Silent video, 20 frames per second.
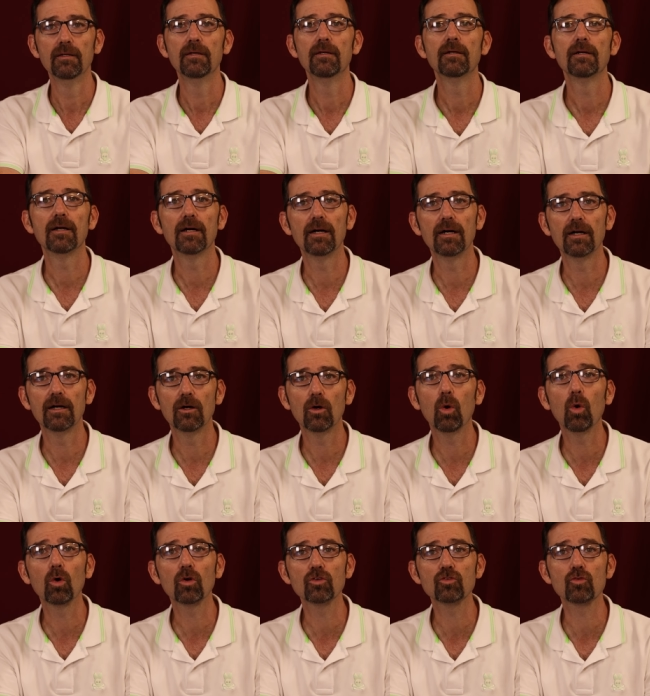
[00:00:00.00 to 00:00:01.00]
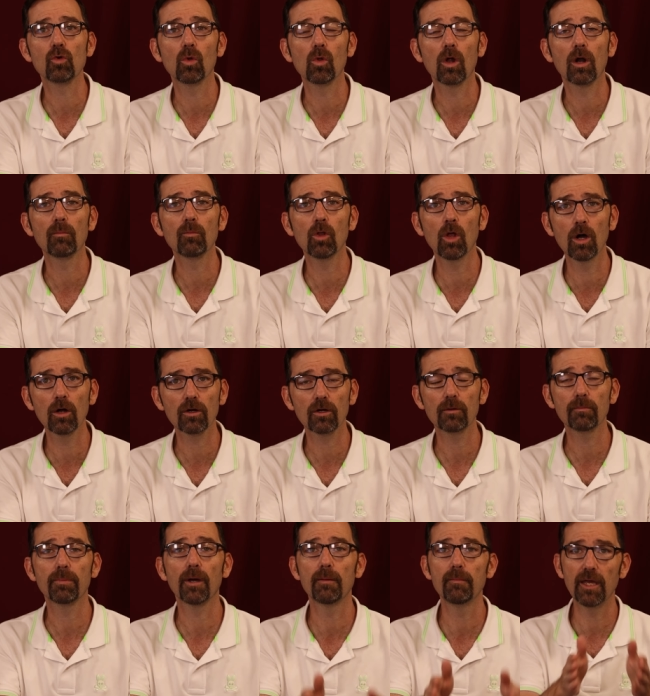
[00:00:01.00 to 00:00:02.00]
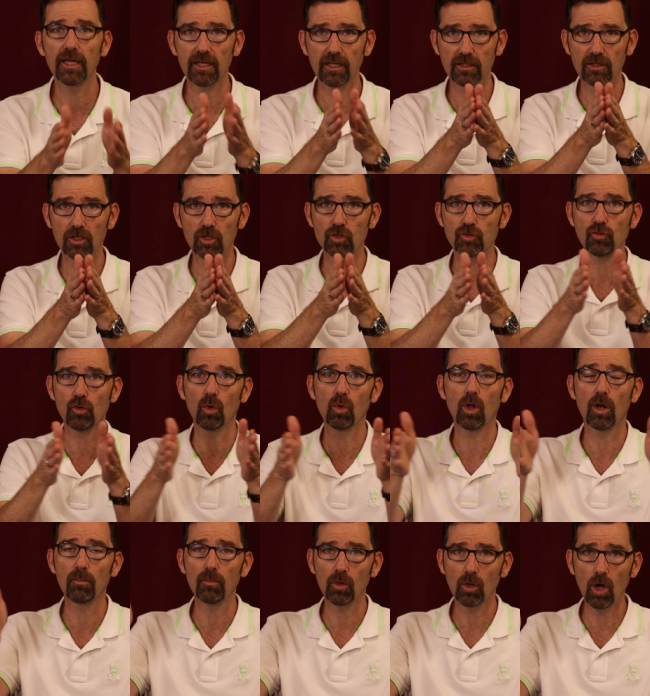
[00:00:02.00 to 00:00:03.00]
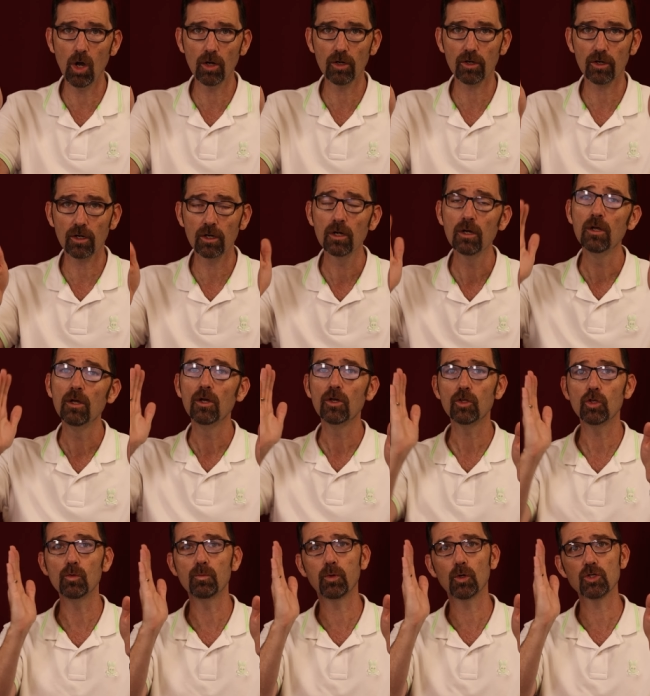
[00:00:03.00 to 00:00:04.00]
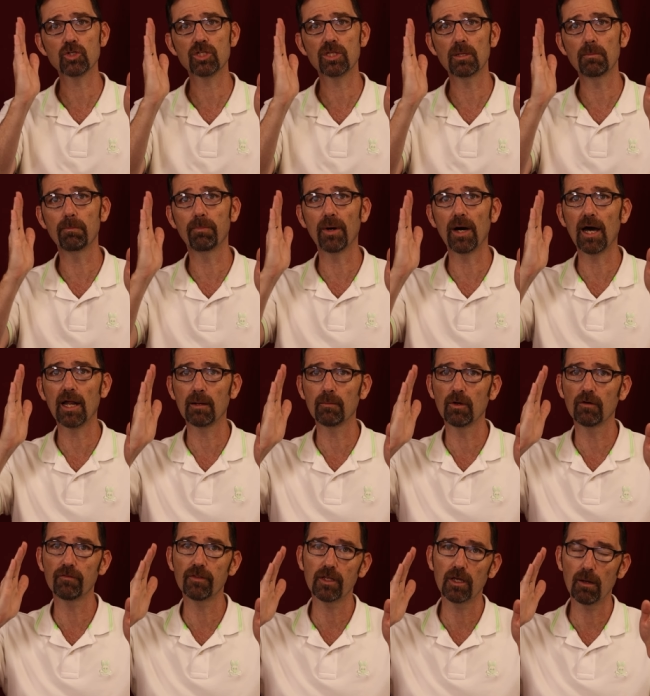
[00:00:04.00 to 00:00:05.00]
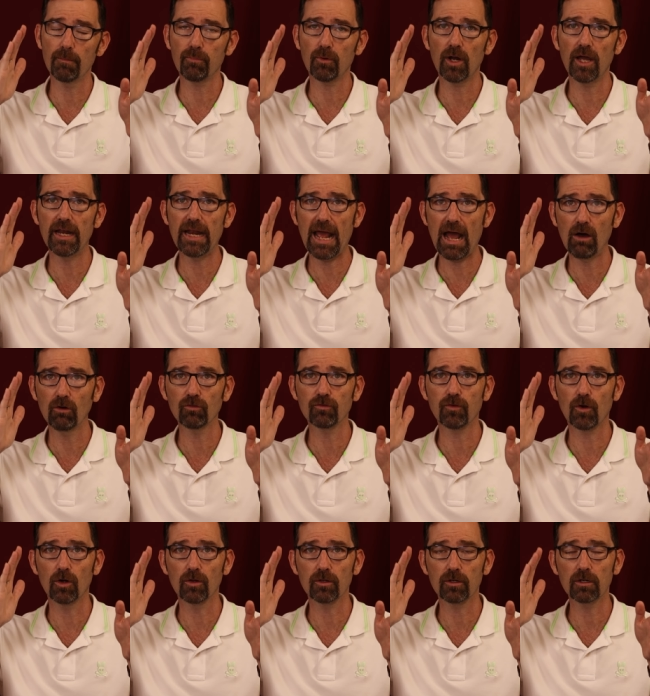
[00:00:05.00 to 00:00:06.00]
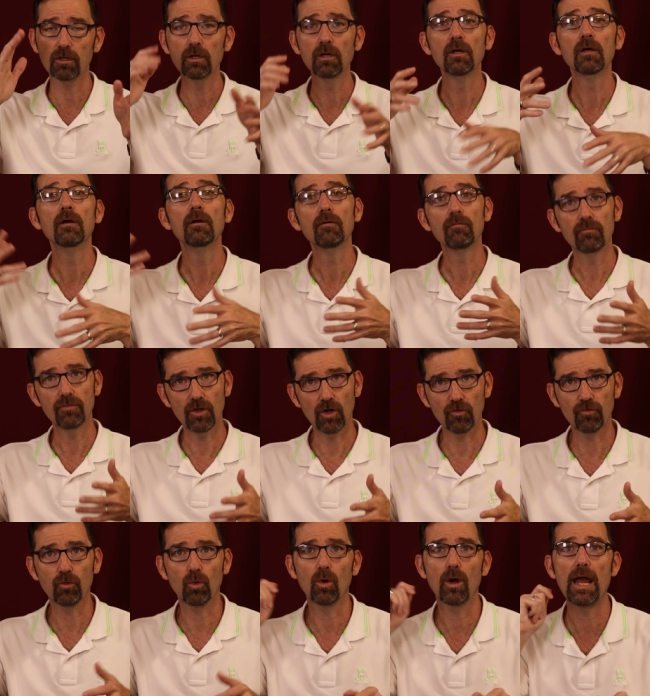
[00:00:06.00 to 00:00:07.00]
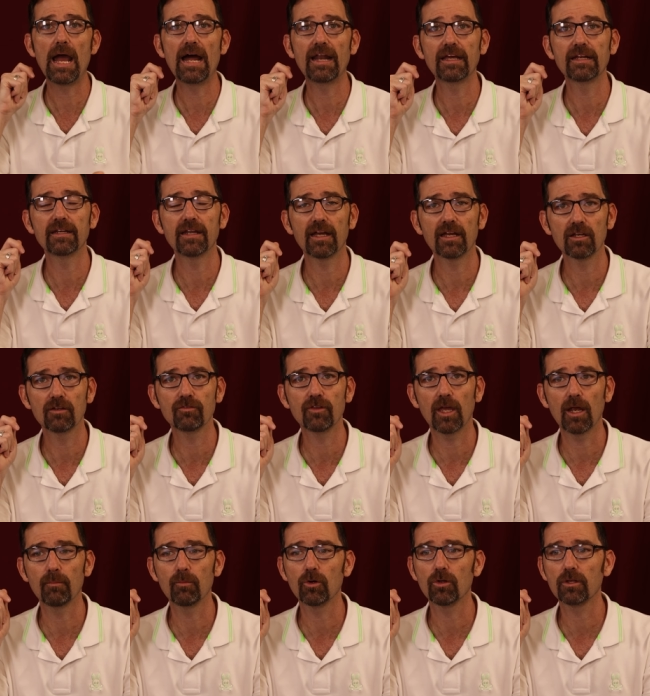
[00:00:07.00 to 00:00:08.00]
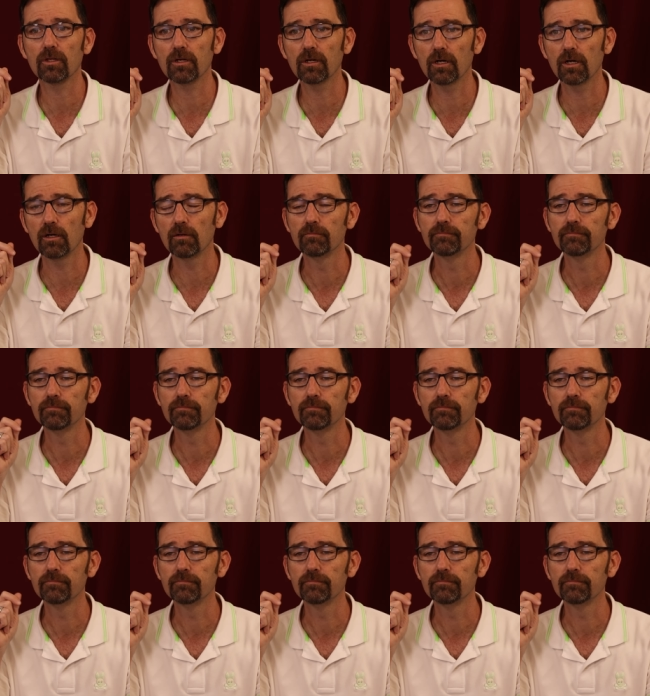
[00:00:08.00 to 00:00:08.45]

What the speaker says: whole control arm longer. By making the control arm longer, you push the bottom of the upright out farther, therefore adding negative camber to the car.